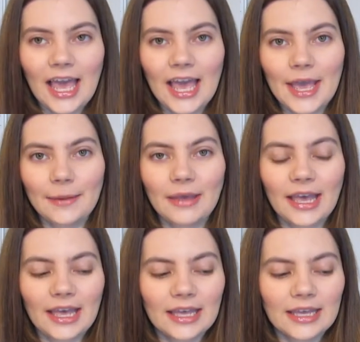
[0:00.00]

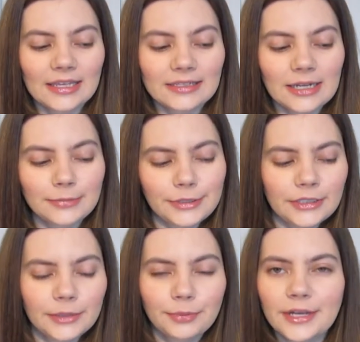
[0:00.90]
And I'm
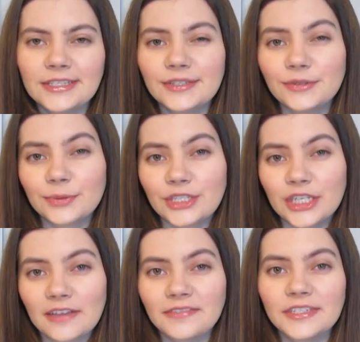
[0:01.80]
still in the process of
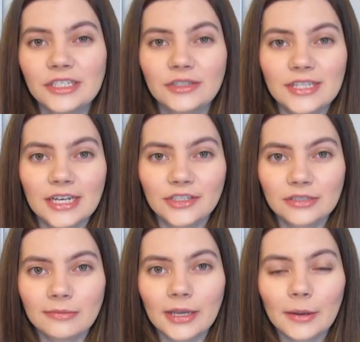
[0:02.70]
switching over to
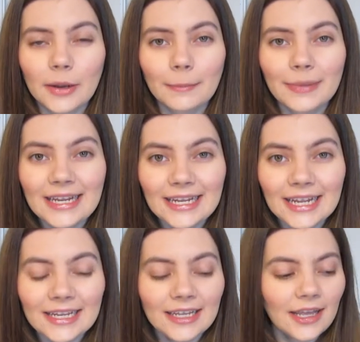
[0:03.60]
Senegence makeup
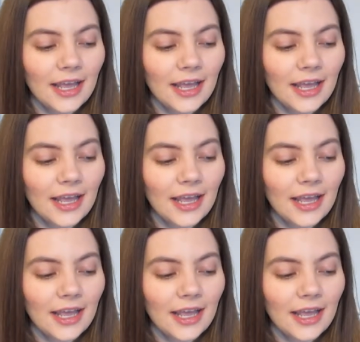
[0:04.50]
completely,